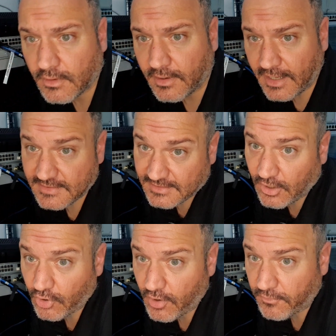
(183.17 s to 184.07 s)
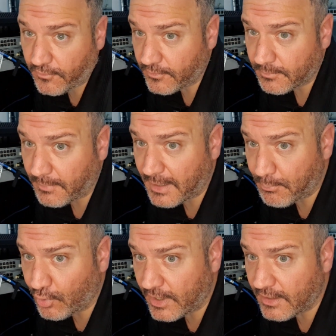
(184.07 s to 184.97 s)
let's start off by
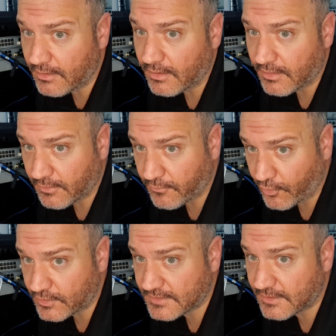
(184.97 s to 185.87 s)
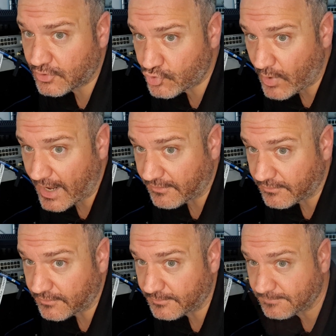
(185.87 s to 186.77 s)
pulling the first
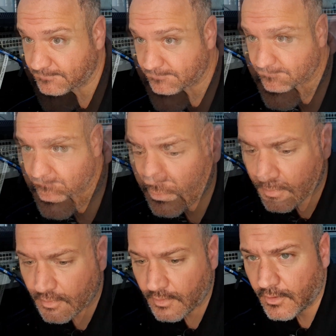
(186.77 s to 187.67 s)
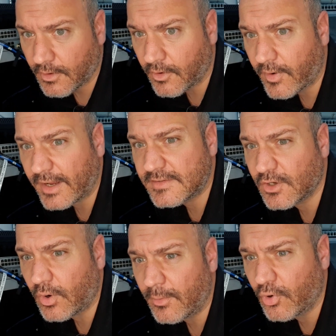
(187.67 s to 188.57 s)
drive Alright,
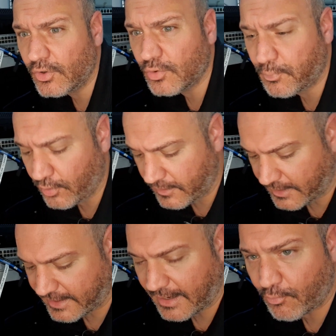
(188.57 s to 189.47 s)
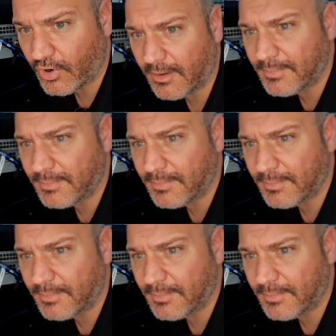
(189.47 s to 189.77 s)
so I'm going to pull the camera